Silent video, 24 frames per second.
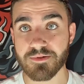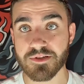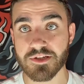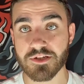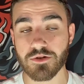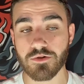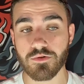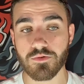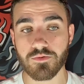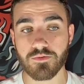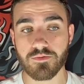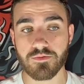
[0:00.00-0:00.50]

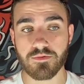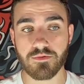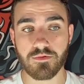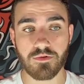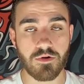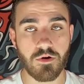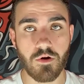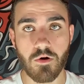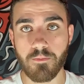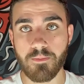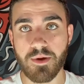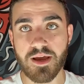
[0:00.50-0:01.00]
So, you
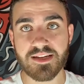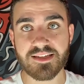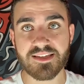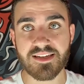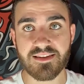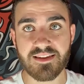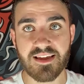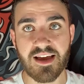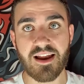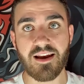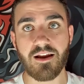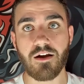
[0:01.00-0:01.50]
know, basically
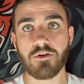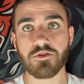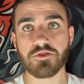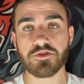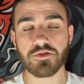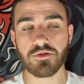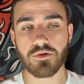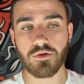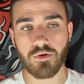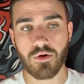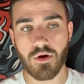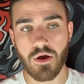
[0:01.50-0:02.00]
that
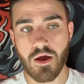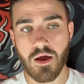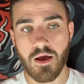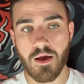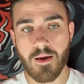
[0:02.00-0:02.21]
also